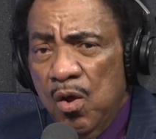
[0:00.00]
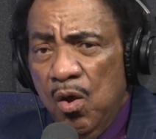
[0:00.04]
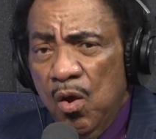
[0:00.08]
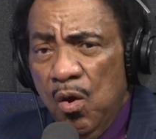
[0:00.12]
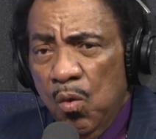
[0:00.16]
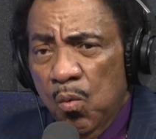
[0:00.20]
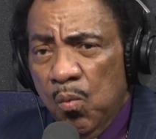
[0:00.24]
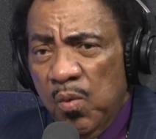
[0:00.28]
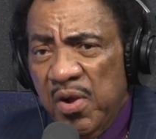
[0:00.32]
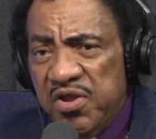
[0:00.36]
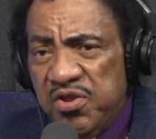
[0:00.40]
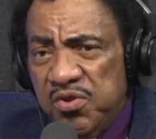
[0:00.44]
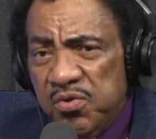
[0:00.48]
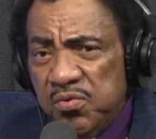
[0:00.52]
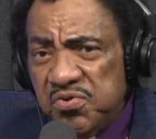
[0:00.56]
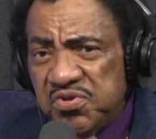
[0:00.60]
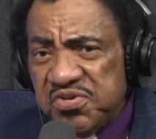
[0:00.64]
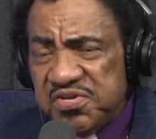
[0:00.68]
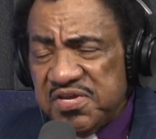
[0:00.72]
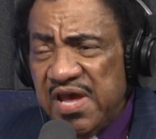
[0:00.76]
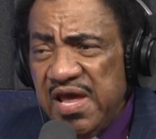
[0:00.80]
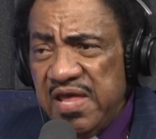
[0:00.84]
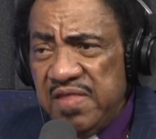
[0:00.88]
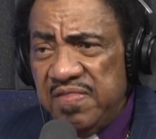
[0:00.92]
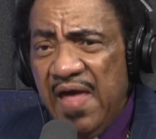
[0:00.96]
When you
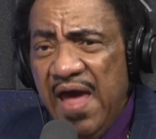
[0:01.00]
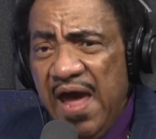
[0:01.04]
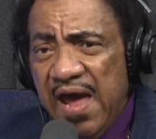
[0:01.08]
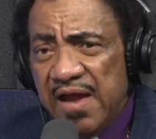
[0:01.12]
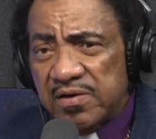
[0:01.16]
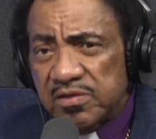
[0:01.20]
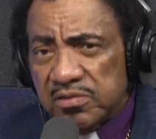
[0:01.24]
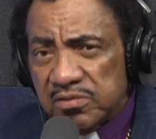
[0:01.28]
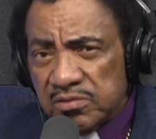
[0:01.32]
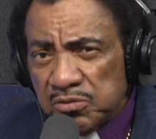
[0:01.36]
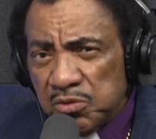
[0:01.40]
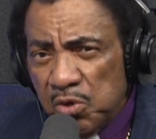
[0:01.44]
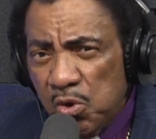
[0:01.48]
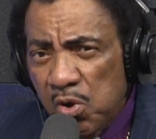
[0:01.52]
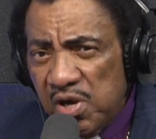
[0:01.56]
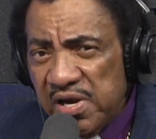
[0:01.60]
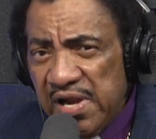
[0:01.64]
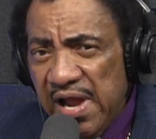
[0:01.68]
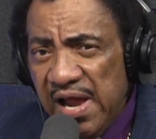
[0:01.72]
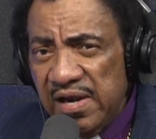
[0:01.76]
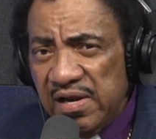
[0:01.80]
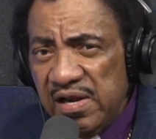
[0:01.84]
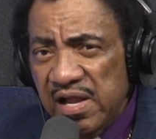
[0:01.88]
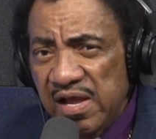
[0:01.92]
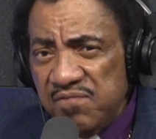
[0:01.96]
say that, Lord,
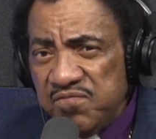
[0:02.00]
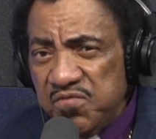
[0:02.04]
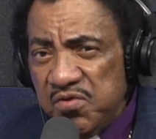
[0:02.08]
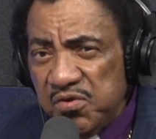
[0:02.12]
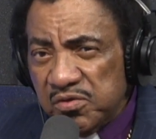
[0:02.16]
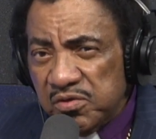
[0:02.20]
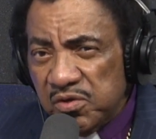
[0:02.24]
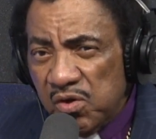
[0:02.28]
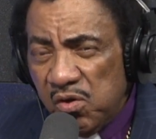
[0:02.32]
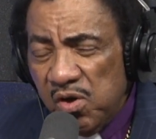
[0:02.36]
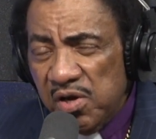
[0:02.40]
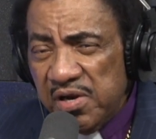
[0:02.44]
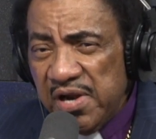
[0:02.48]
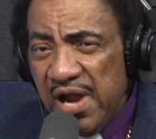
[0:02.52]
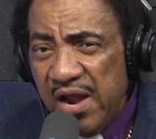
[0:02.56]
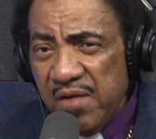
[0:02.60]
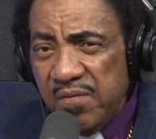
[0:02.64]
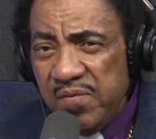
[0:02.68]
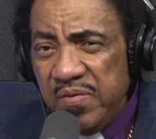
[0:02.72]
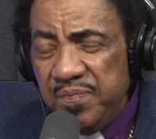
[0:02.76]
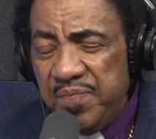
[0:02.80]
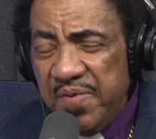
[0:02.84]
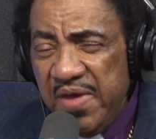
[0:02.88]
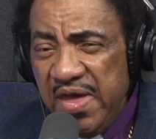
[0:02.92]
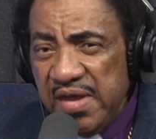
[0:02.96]
I love you, Lord, I
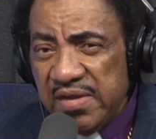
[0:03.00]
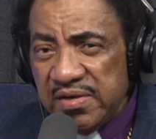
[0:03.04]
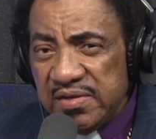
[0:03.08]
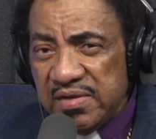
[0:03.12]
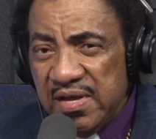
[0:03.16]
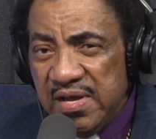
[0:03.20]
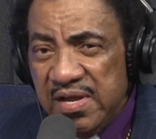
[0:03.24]
repent,